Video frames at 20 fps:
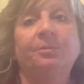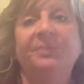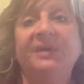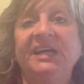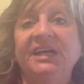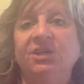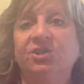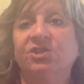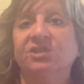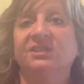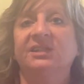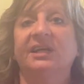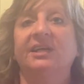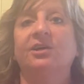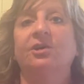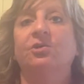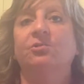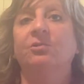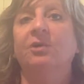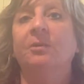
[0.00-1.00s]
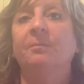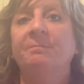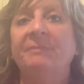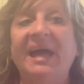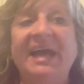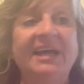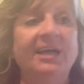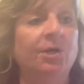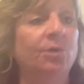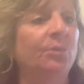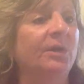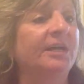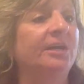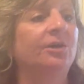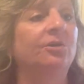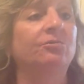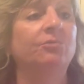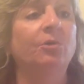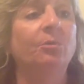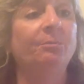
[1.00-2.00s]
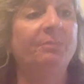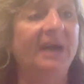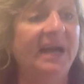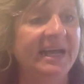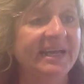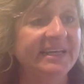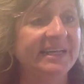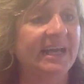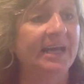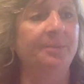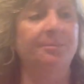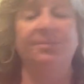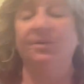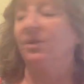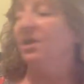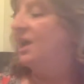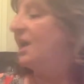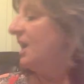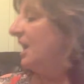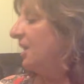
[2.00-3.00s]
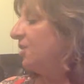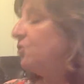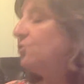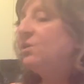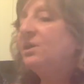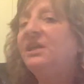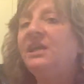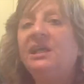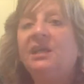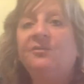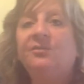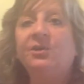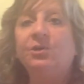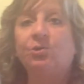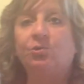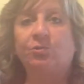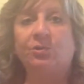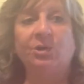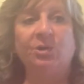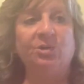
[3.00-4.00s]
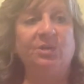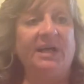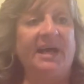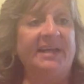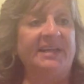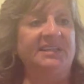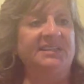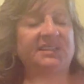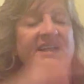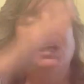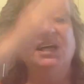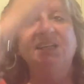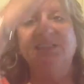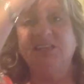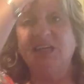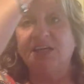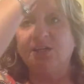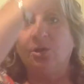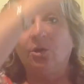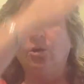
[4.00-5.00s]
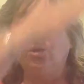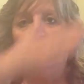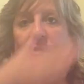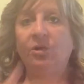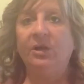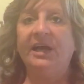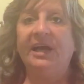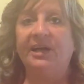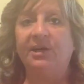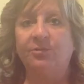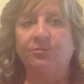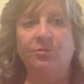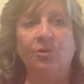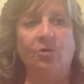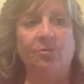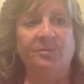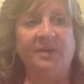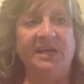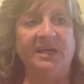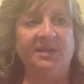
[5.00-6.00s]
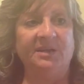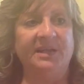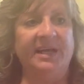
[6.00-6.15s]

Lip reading: peaches, I could grill mango, I could grill pineapple. You could even grill lettuce. Take a whole head of romaine